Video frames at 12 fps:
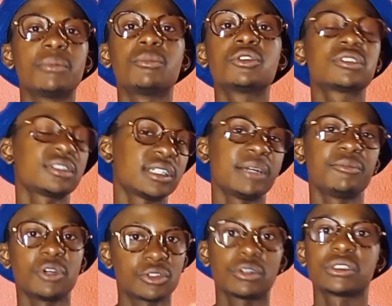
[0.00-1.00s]
most of the time you
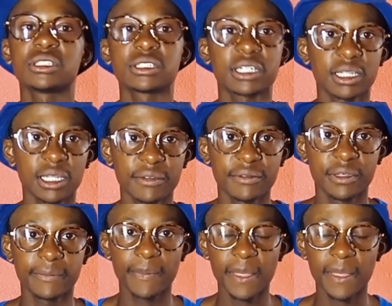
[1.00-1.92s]
are taught in grade 11.